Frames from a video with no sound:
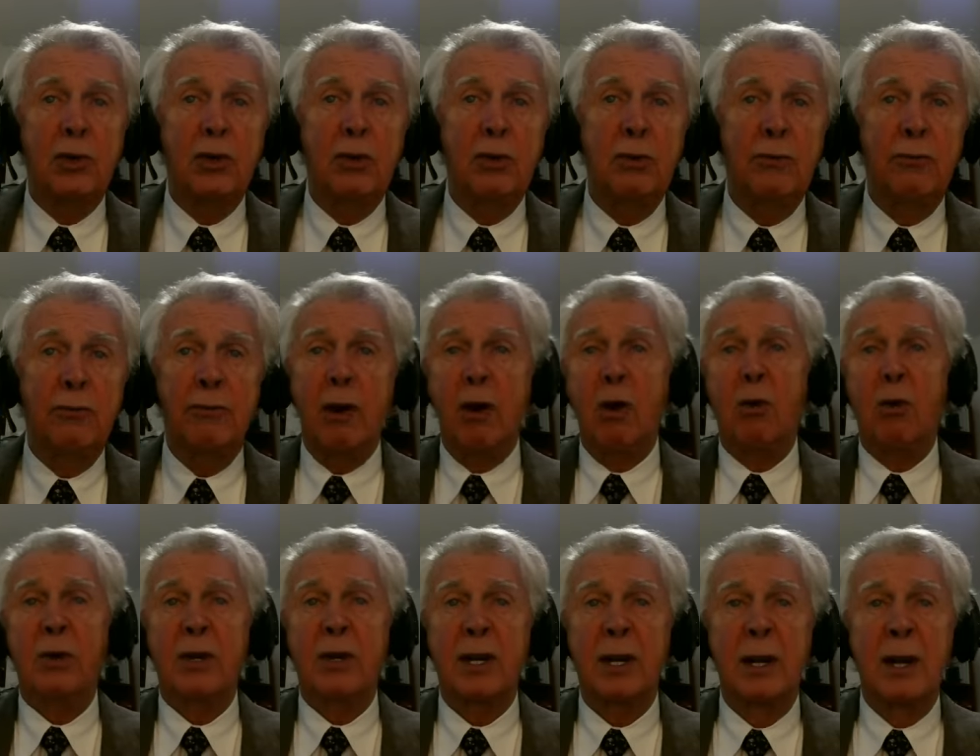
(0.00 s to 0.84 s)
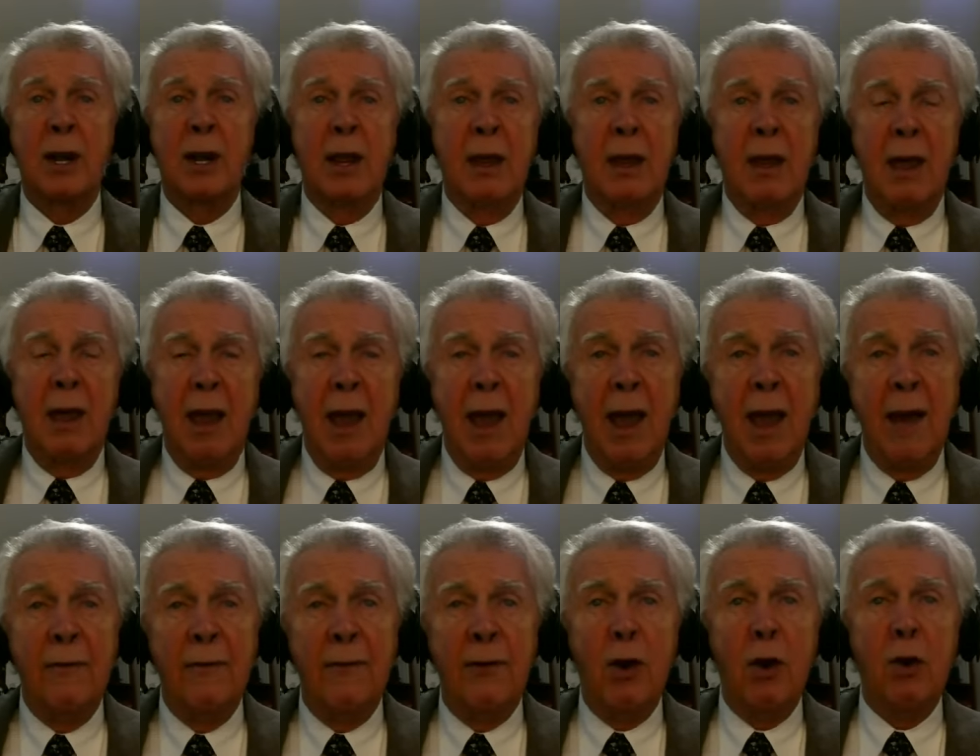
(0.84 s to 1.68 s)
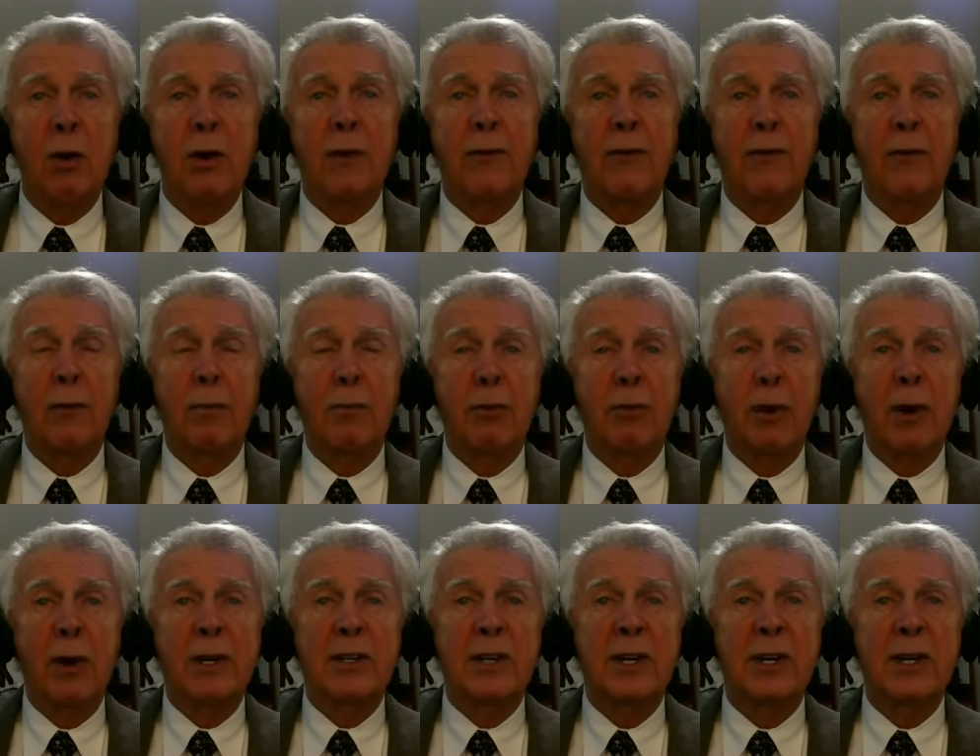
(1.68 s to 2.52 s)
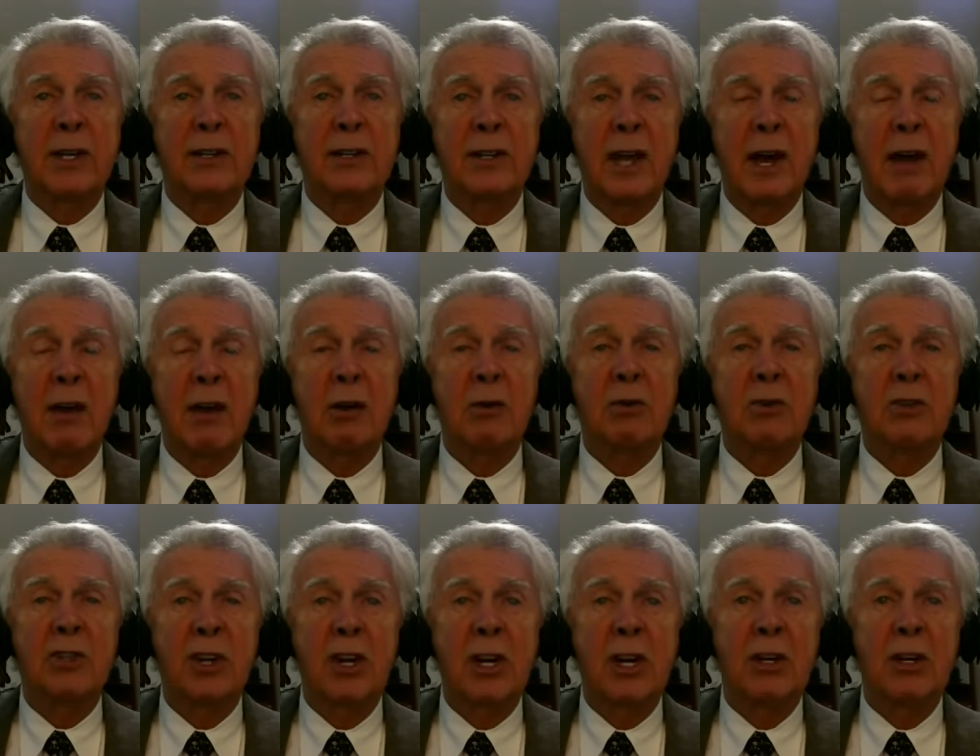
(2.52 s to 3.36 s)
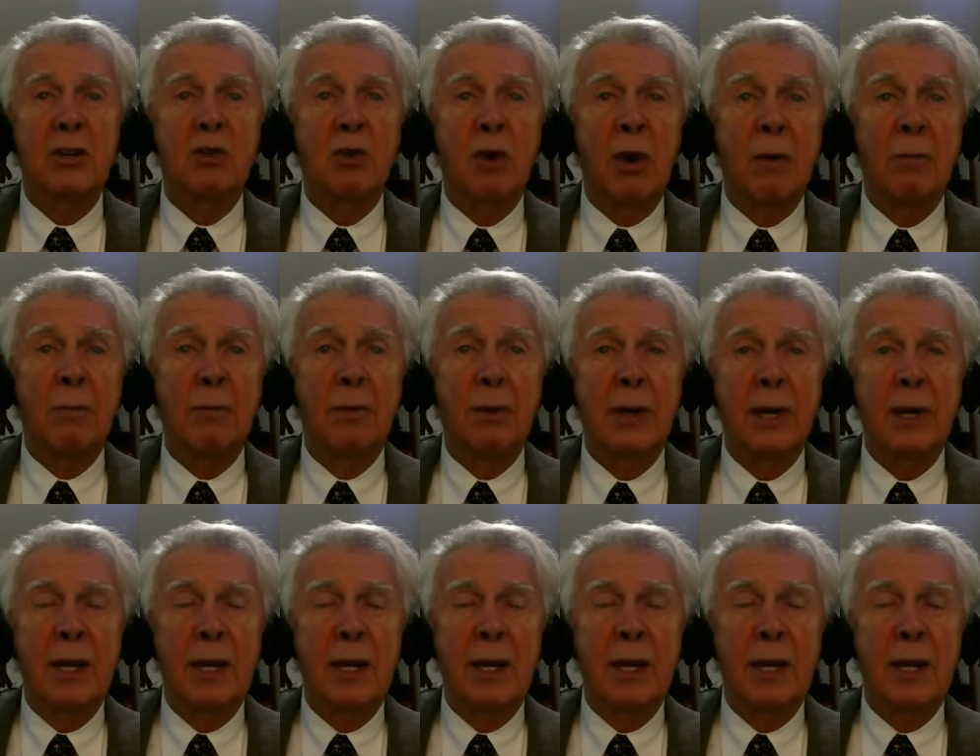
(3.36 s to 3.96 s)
to vote and vote for President Donald J. Trump.